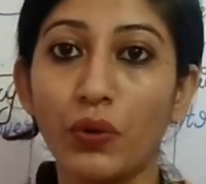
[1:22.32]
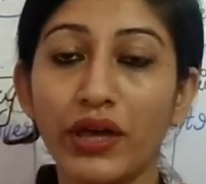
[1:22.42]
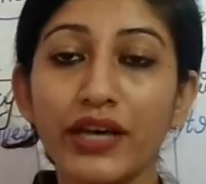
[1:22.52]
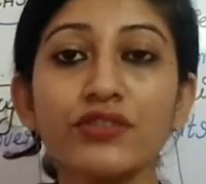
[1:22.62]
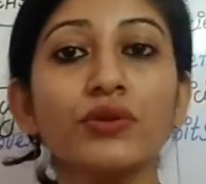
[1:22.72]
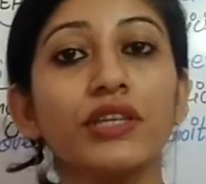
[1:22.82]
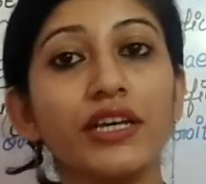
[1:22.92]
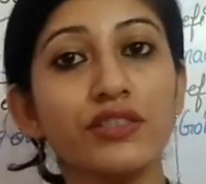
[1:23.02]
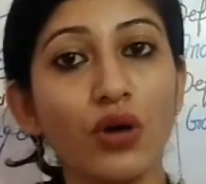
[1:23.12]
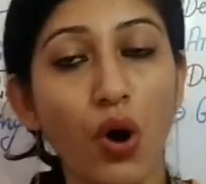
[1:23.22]
Okay, so
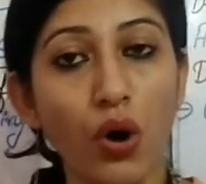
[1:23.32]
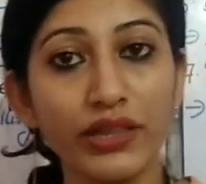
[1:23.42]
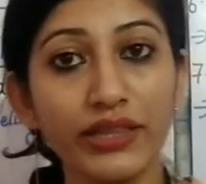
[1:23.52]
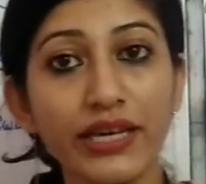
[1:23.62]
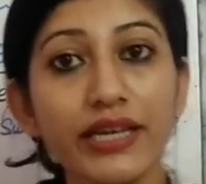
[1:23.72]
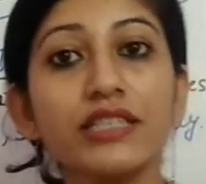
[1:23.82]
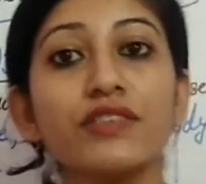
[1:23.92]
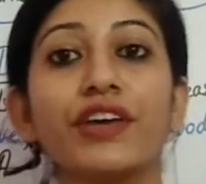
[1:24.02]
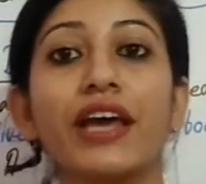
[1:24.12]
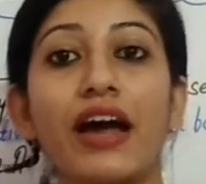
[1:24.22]
these all
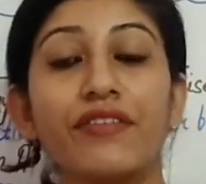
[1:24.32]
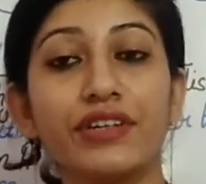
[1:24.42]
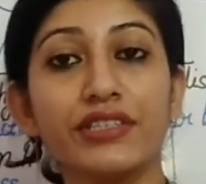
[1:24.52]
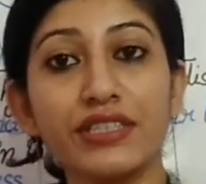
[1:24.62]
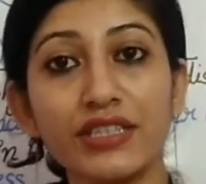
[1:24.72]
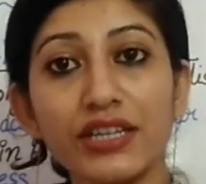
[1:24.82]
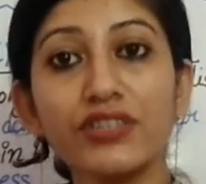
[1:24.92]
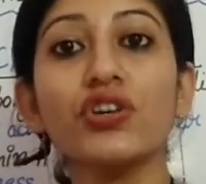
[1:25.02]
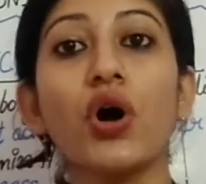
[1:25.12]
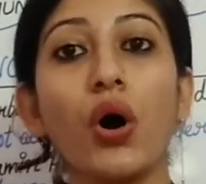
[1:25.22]
things we have
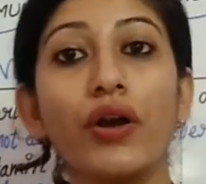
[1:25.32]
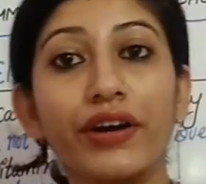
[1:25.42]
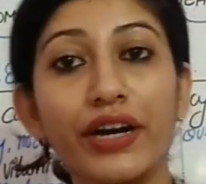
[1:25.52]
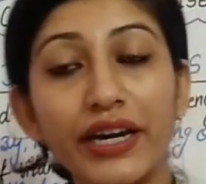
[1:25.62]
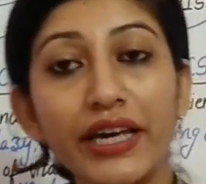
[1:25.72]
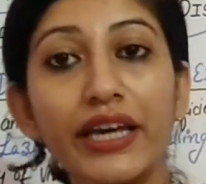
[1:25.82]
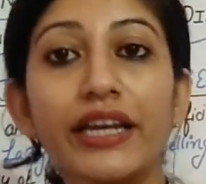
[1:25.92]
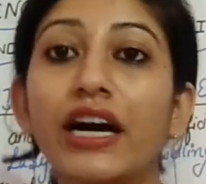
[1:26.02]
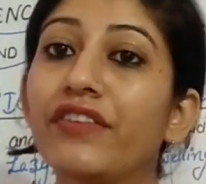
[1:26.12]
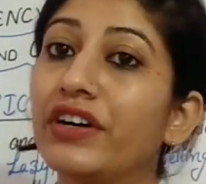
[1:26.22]
discussed
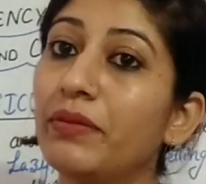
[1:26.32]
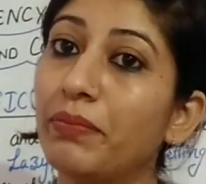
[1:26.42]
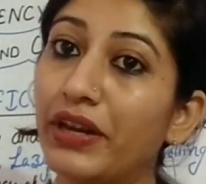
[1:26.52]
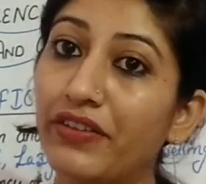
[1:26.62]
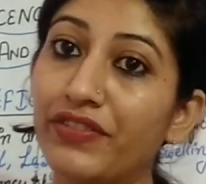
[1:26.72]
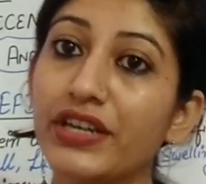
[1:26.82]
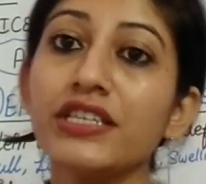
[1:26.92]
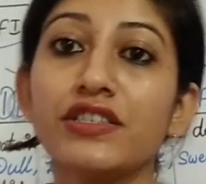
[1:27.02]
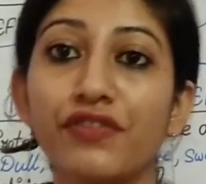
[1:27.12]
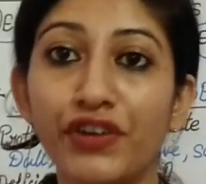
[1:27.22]
already in our
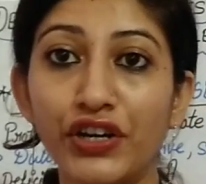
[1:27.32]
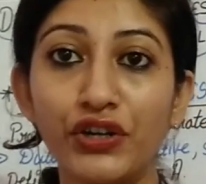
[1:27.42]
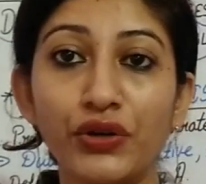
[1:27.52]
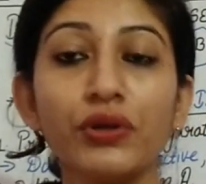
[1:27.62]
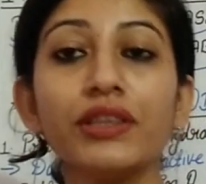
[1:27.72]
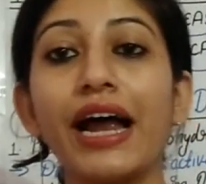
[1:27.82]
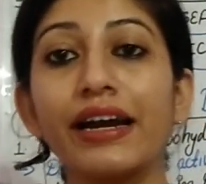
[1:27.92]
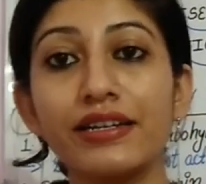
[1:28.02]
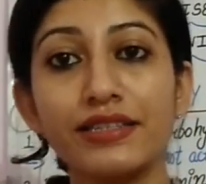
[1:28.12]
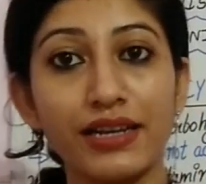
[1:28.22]
previous video
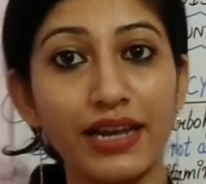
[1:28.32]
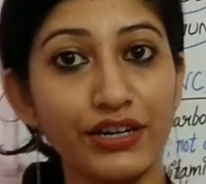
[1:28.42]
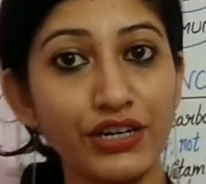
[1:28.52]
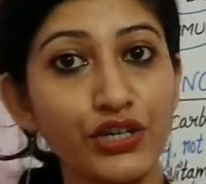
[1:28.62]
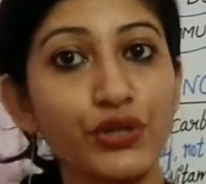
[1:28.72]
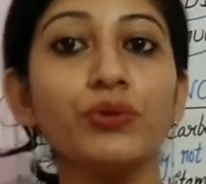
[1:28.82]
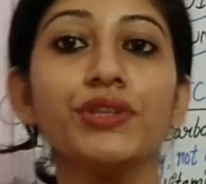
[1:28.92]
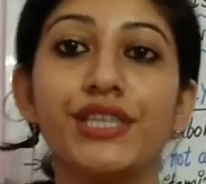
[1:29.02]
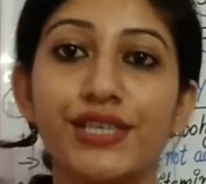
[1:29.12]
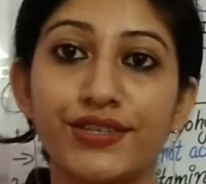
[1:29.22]
that is related
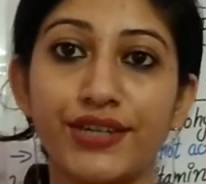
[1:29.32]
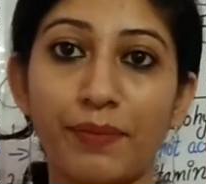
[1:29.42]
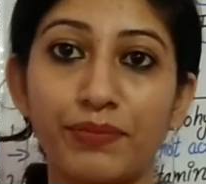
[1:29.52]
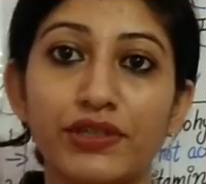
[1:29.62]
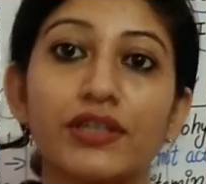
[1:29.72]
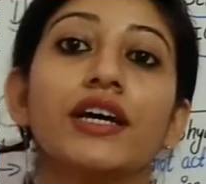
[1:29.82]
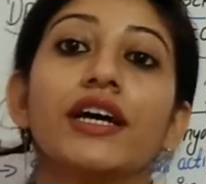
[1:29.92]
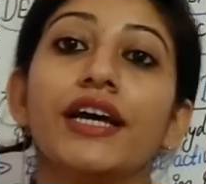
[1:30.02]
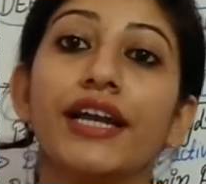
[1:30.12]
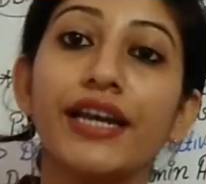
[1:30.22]
to this chapter.
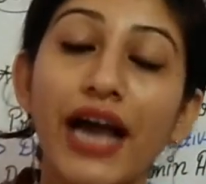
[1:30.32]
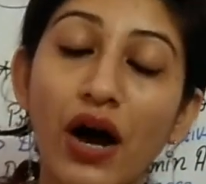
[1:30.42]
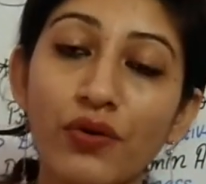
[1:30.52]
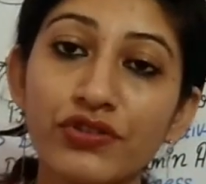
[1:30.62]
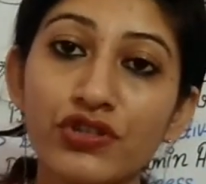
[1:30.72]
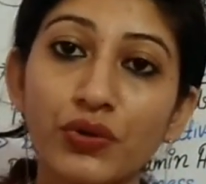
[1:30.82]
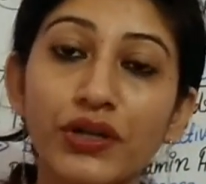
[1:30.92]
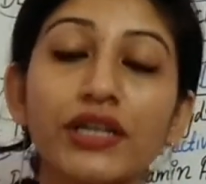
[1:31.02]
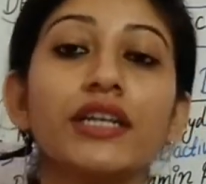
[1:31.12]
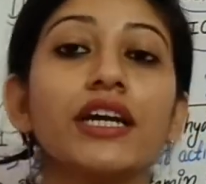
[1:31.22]
Now
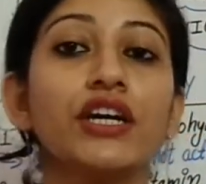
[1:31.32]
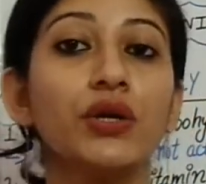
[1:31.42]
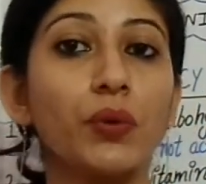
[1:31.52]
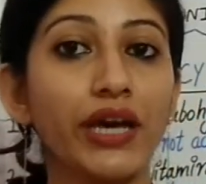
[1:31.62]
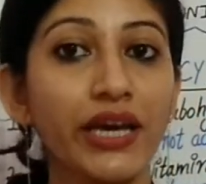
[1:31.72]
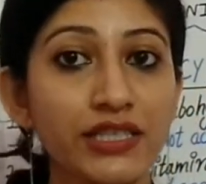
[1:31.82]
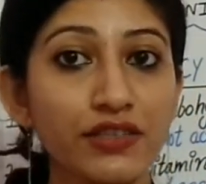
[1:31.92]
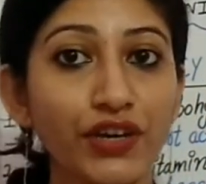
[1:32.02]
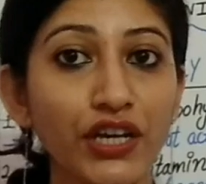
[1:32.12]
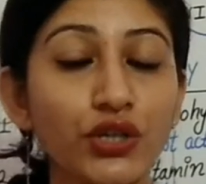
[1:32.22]
student, in
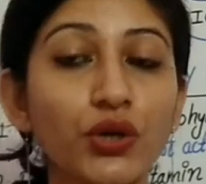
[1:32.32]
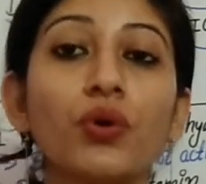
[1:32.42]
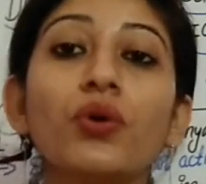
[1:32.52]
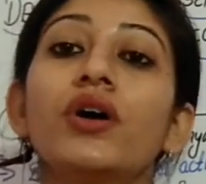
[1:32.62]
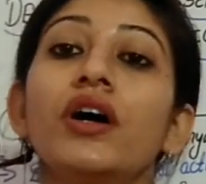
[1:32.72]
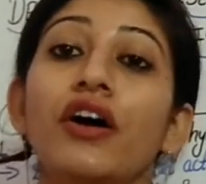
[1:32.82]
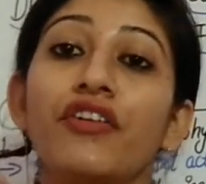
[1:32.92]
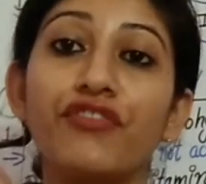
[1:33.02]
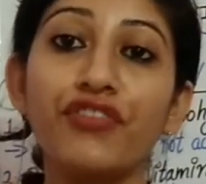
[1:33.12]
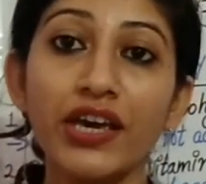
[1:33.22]
today's video
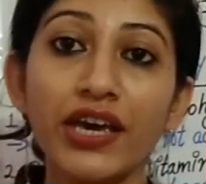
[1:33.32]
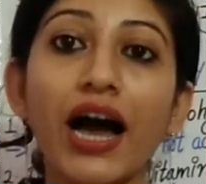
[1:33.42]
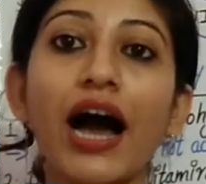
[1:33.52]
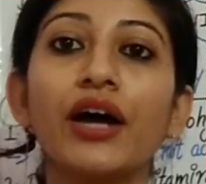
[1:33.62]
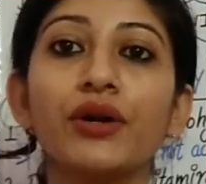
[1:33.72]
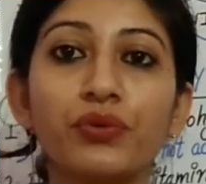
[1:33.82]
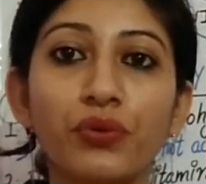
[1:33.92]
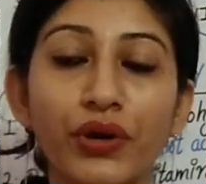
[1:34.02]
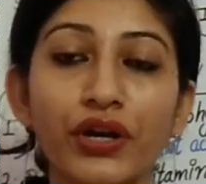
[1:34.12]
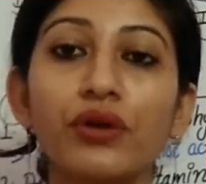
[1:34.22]
we are
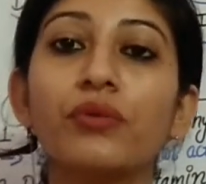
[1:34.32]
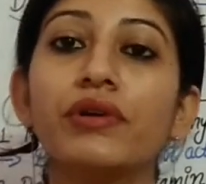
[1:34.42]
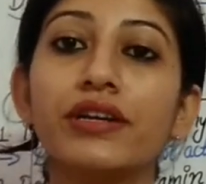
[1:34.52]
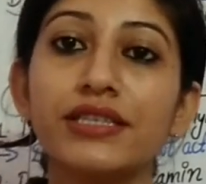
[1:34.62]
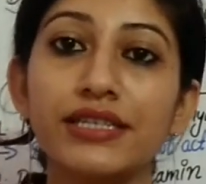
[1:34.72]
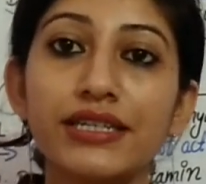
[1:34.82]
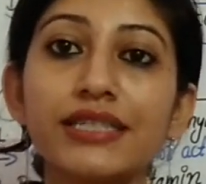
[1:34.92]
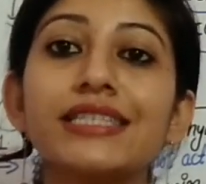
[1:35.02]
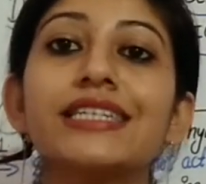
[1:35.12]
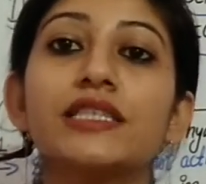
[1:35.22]
going to
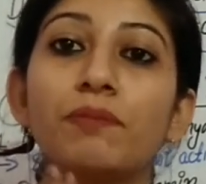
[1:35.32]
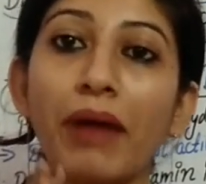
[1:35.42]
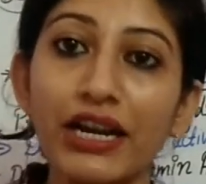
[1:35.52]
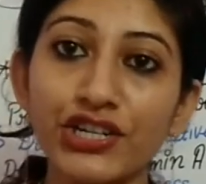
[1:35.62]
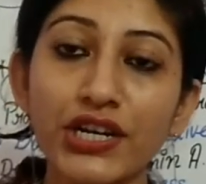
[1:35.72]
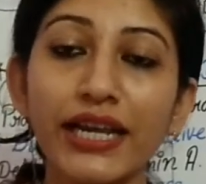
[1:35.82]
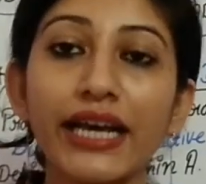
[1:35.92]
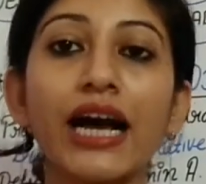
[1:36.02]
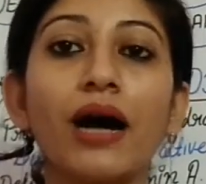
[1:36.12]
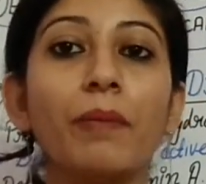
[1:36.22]
discuss
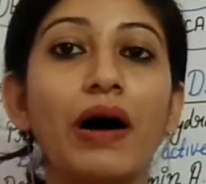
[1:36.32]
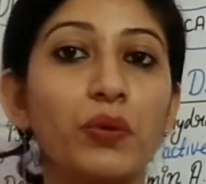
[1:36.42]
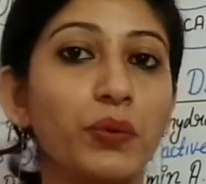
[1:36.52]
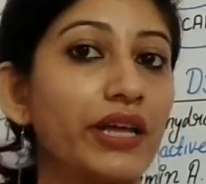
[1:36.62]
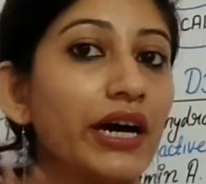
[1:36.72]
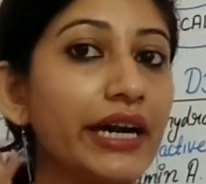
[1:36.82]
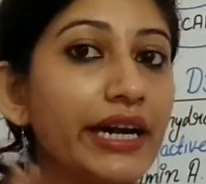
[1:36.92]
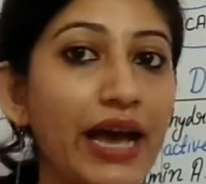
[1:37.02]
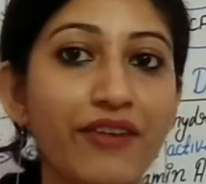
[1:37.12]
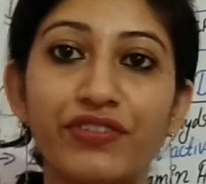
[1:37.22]
especially about
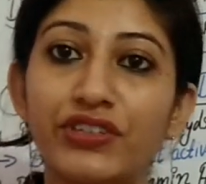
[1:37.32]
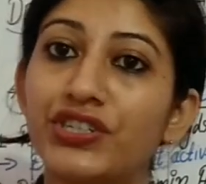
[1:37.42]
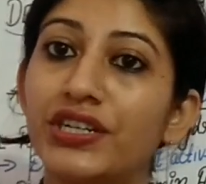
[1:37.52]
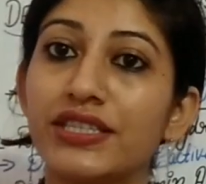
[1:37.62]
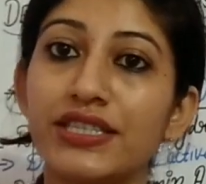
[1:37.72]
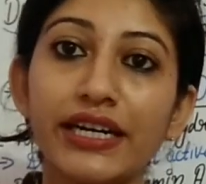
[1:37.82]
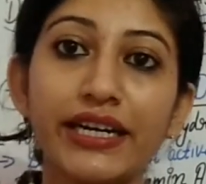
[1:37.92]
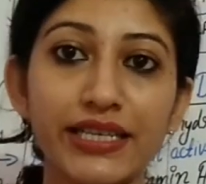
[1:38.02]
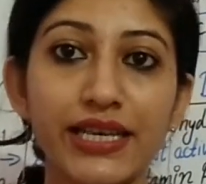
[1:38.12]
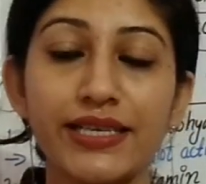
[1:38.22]
the deficiency
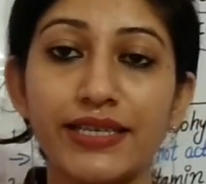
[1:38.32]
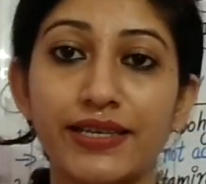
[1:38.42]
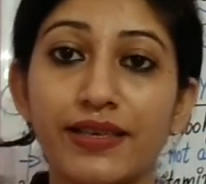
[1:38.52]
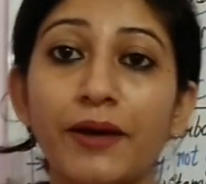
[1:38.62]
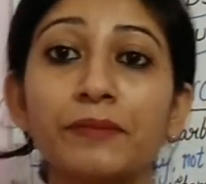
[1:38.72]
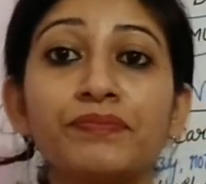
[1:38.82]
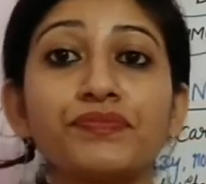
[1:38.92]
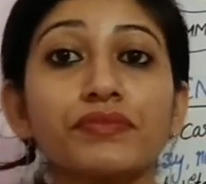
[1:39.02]
diseases.